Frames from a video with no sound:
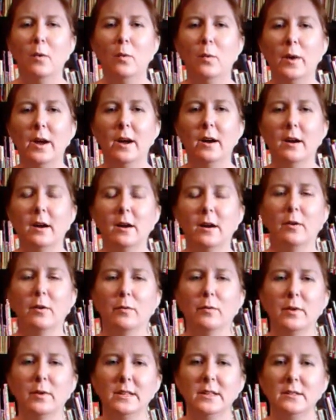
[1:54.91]
where
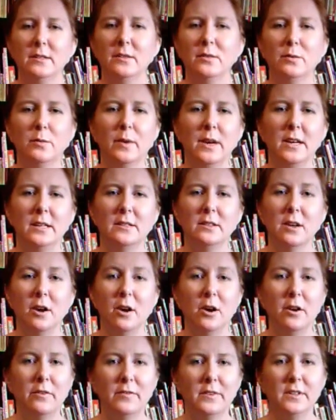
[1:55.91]
racist whites
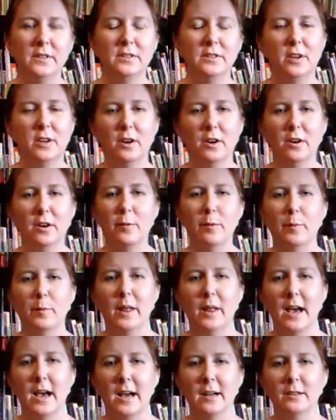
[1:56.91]
often target
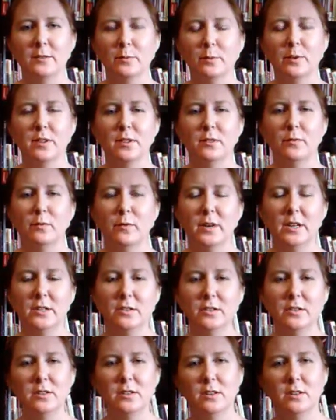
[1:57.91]
blacks with
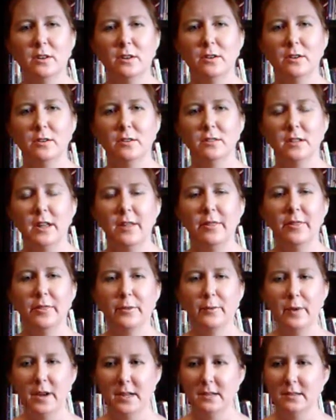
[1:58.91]
racial slurs and
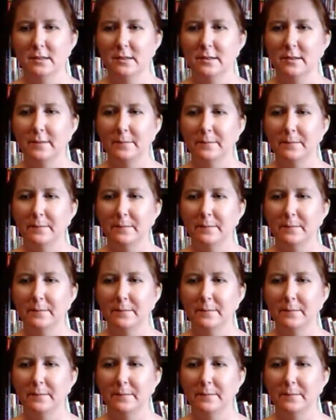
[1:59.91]
threats.